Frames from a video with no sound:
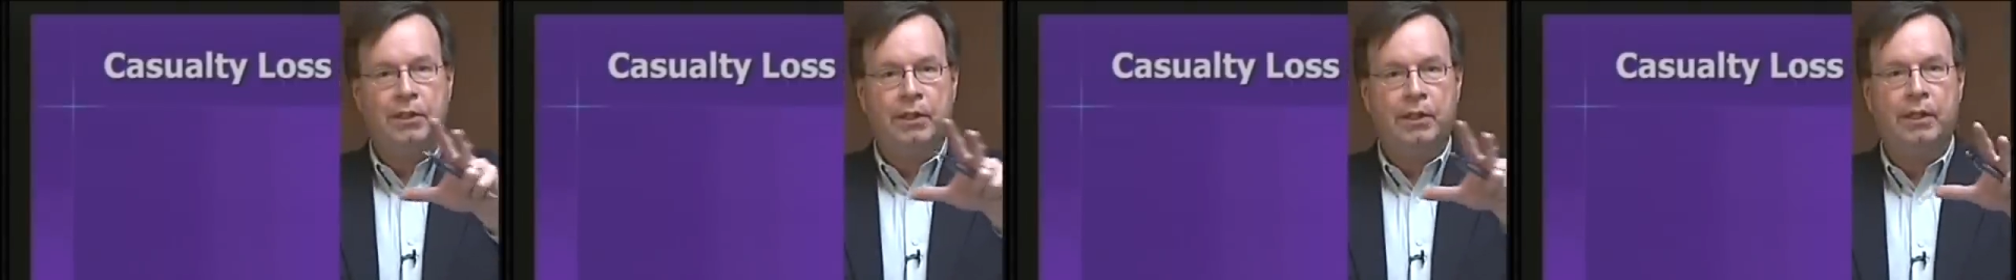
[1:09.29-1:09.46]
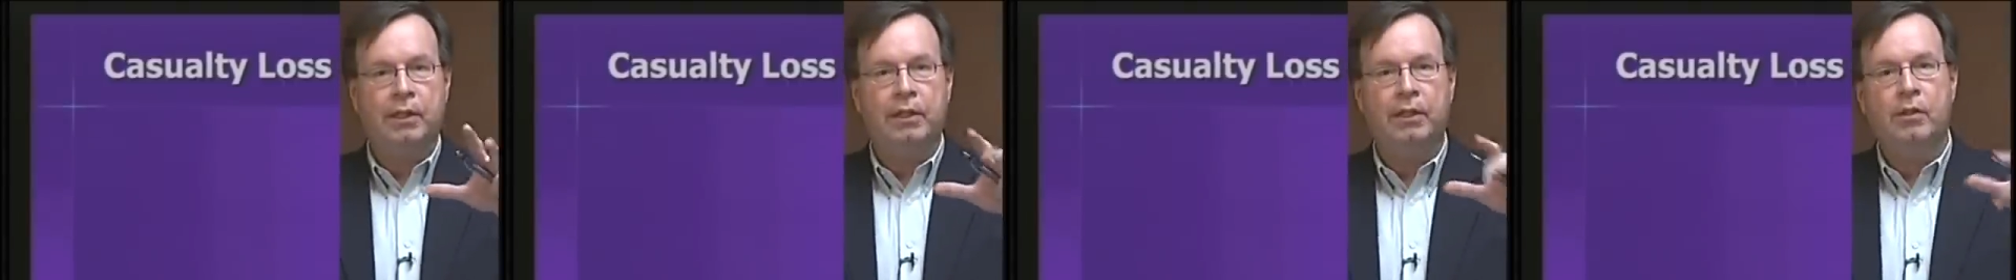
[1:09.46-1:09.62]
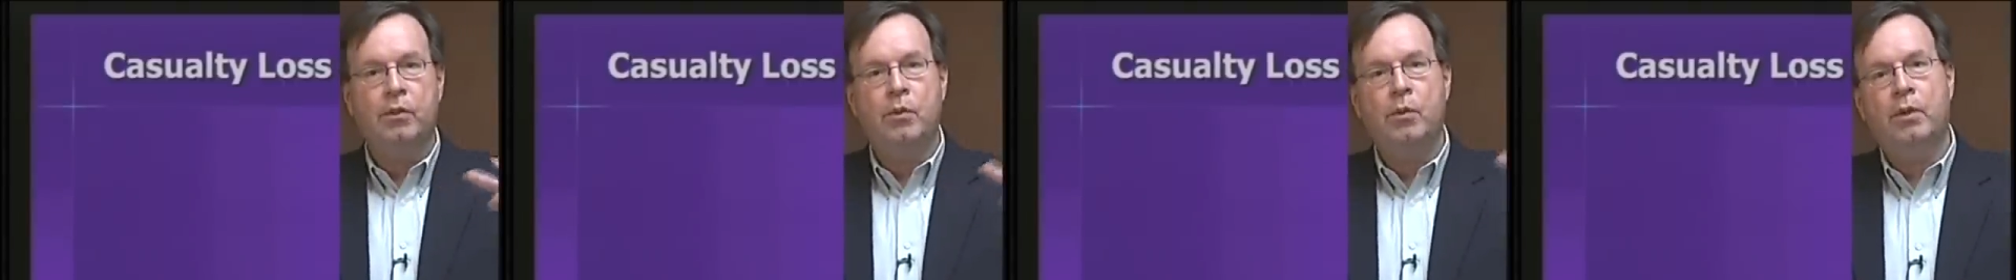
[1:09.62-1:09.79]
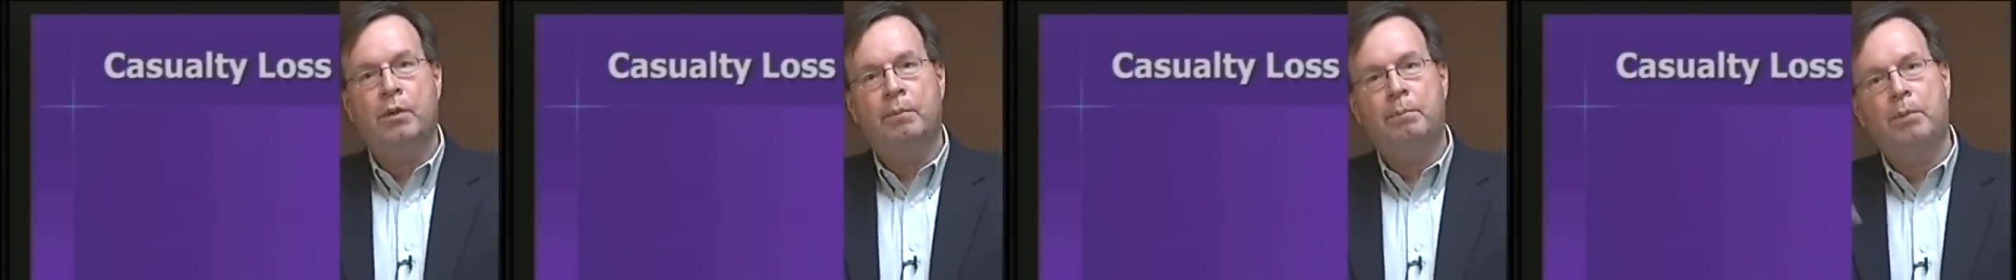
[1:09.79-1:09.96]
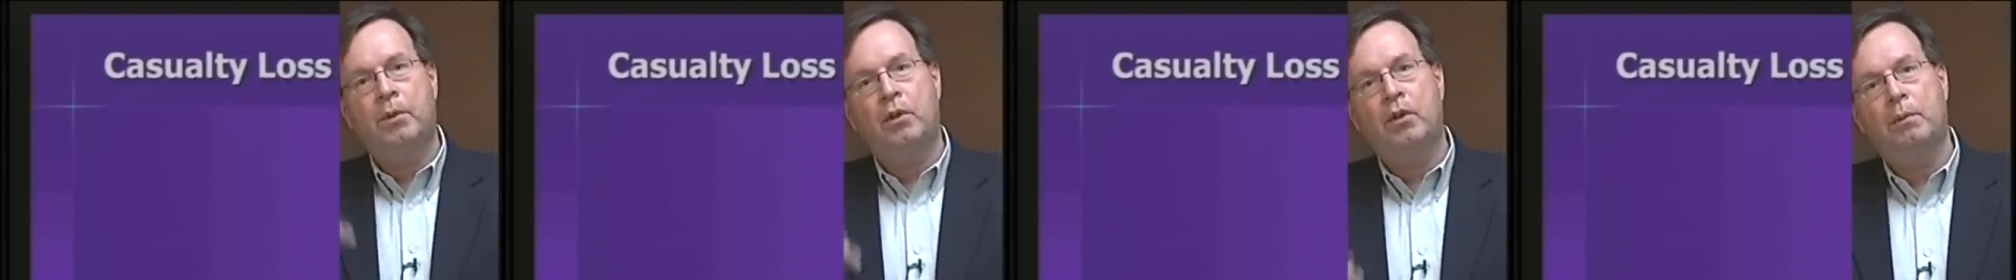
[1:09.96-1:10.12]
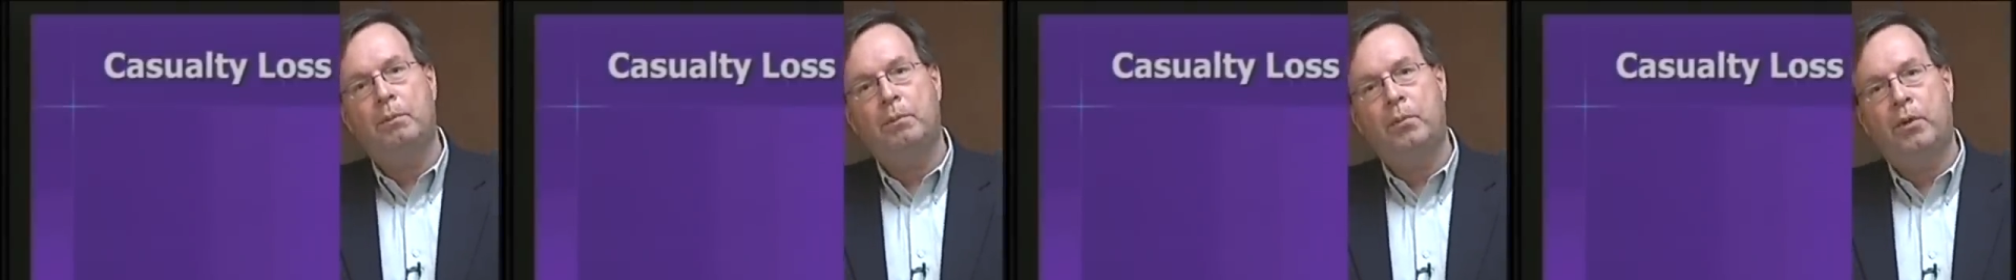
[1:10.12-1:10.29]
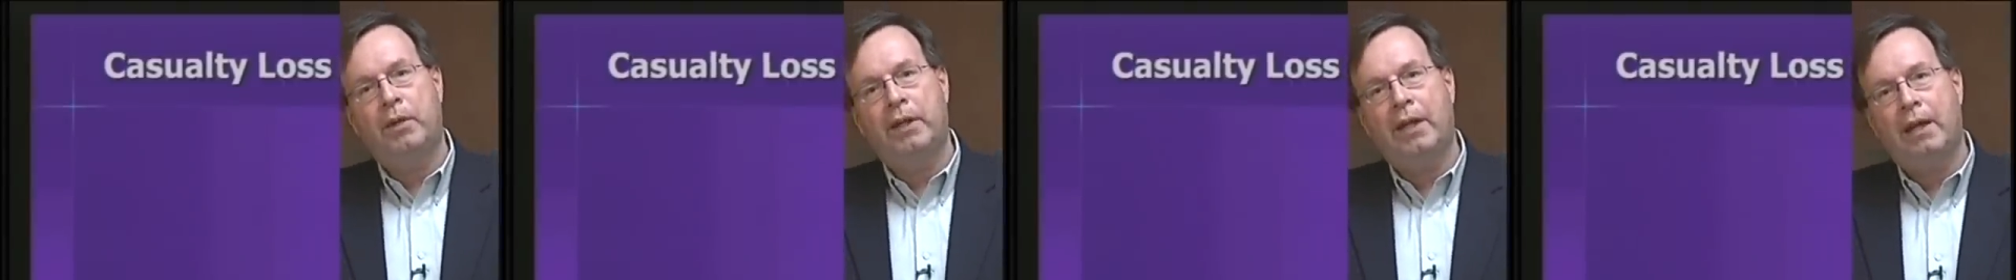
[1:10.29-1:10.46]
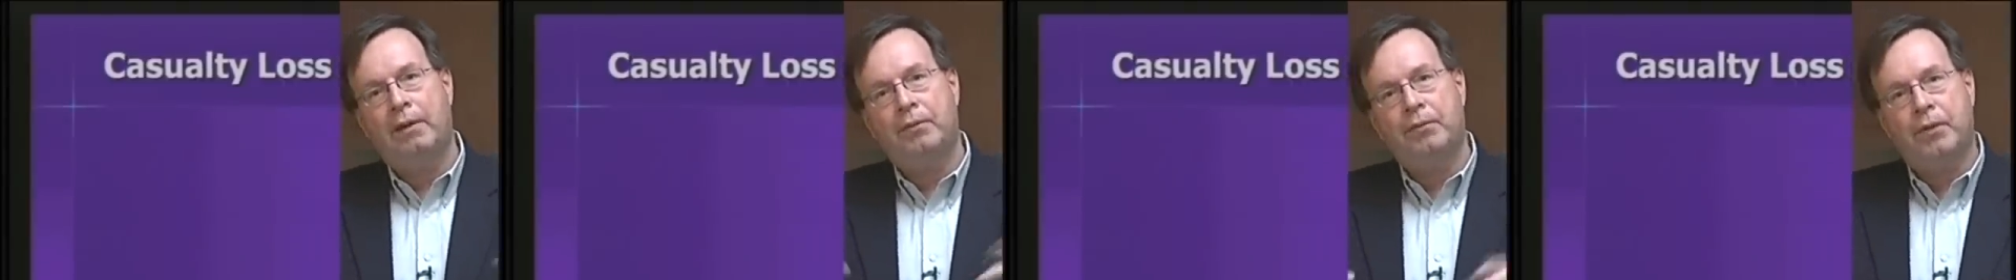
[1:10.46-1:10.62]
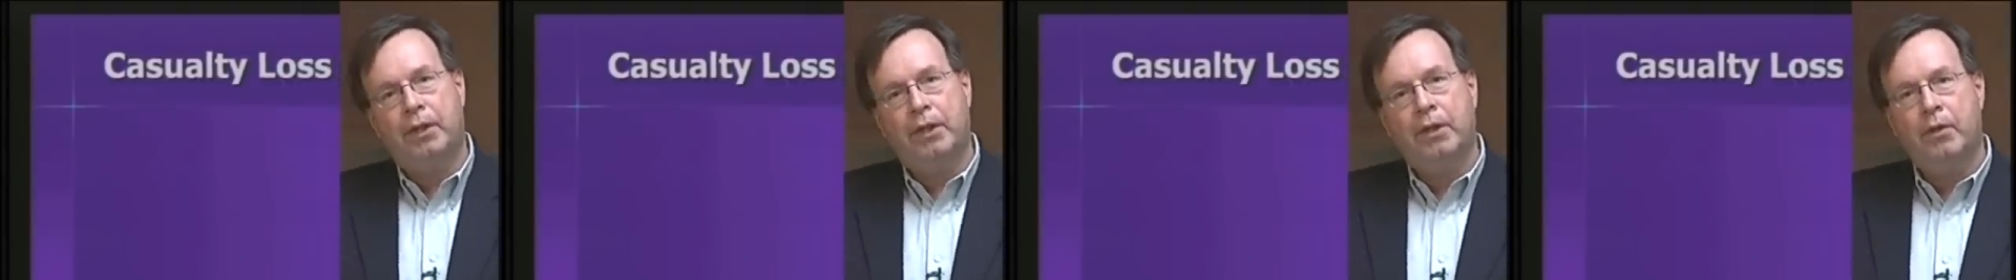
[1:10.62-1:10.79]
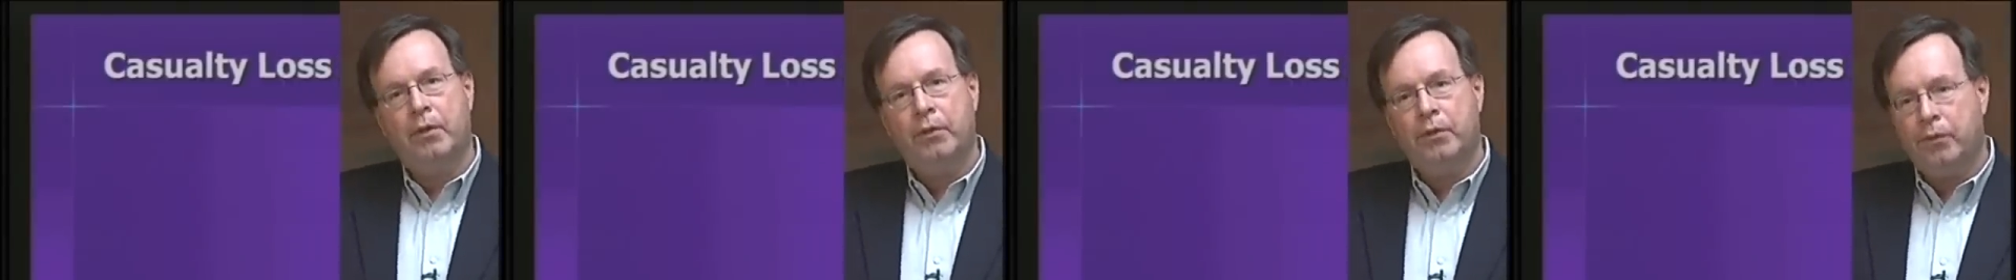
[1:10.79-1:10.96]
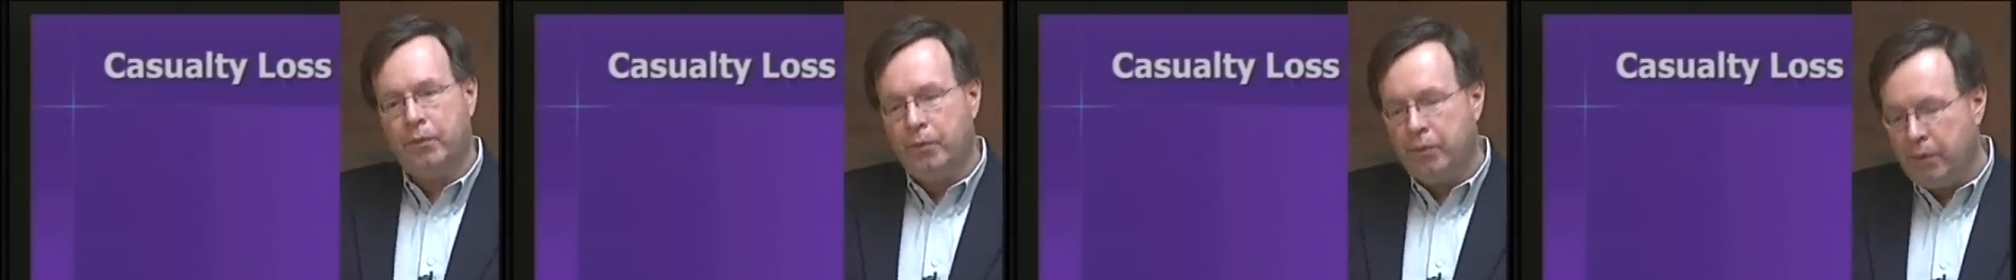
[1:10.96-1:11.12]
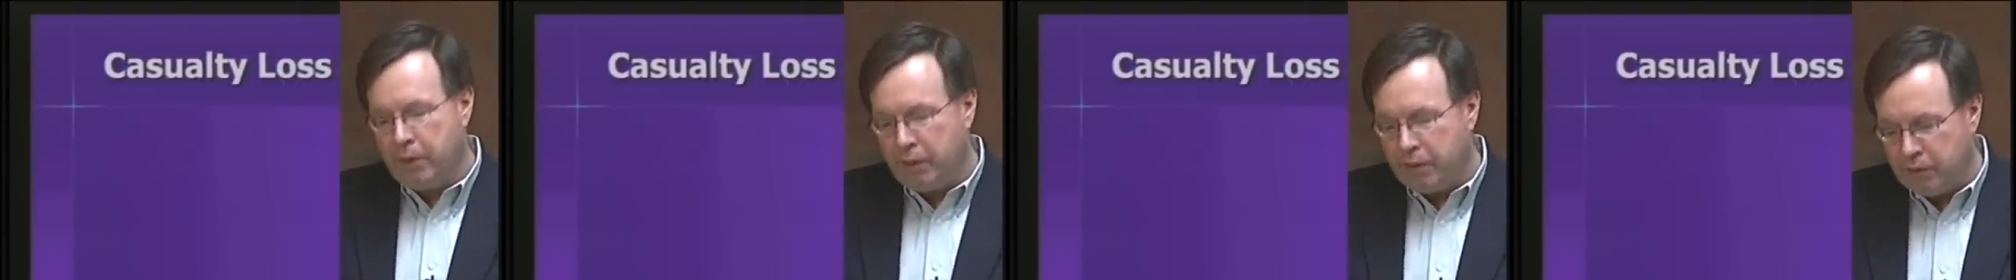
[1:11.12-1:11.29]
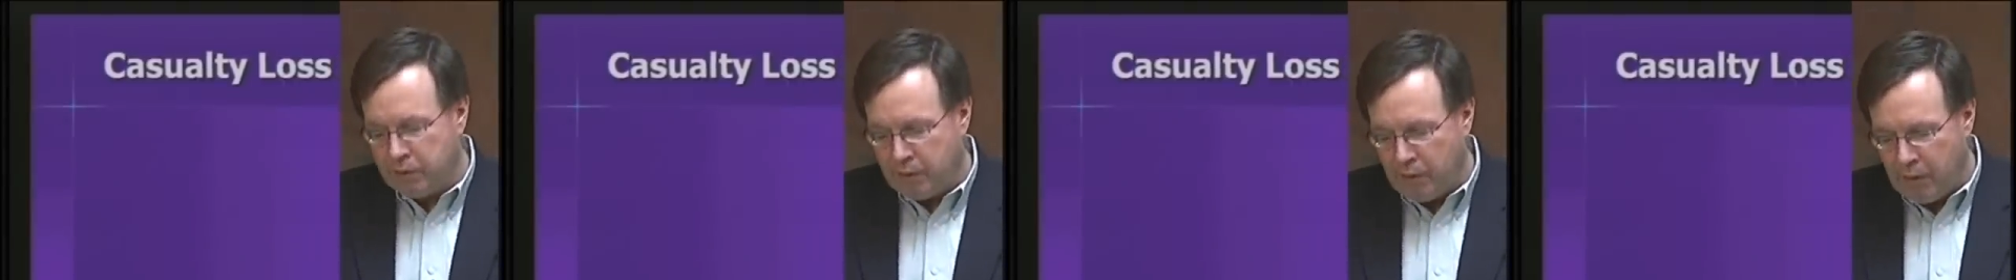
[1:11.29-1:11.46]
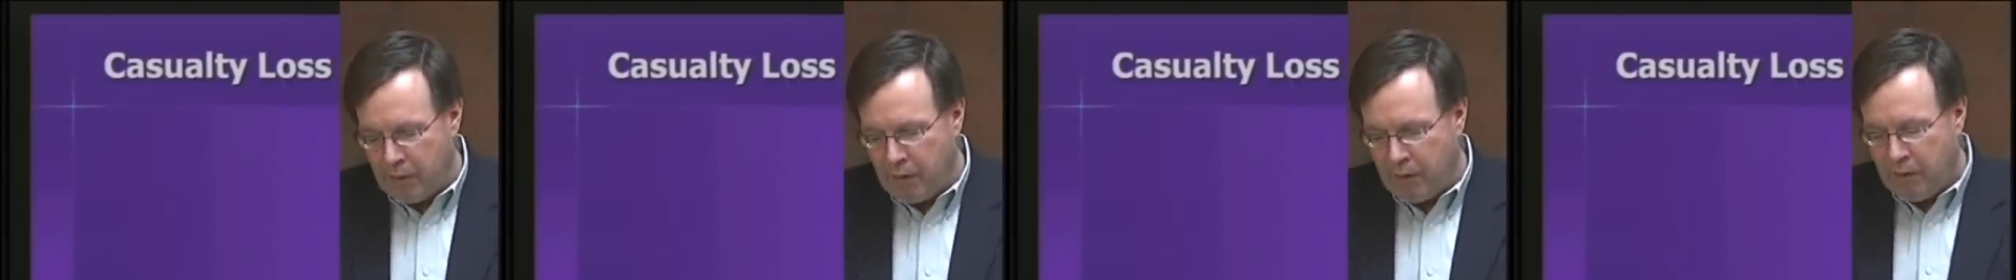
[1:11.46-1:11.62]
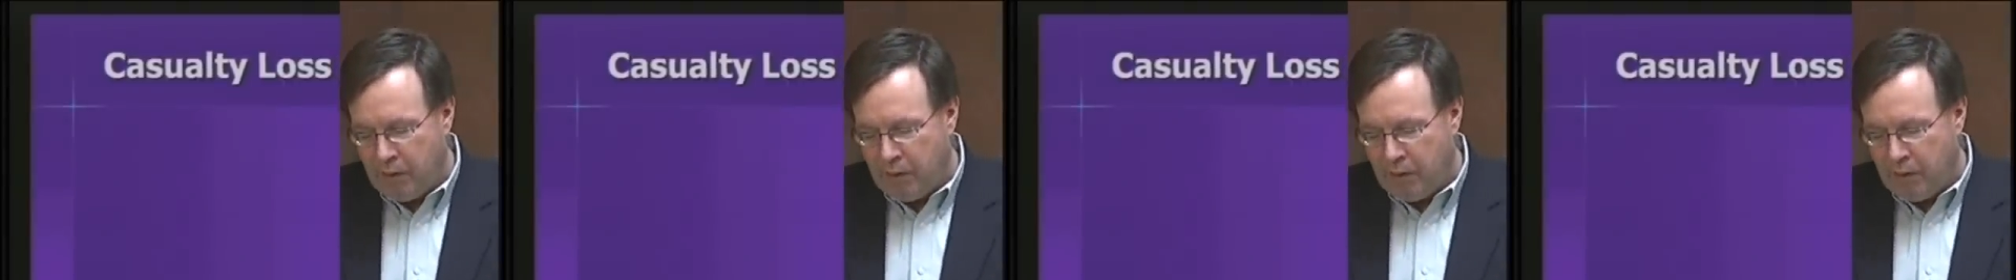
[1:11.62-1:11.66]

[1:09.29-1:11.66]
I'm going to do a bullet point after I go through this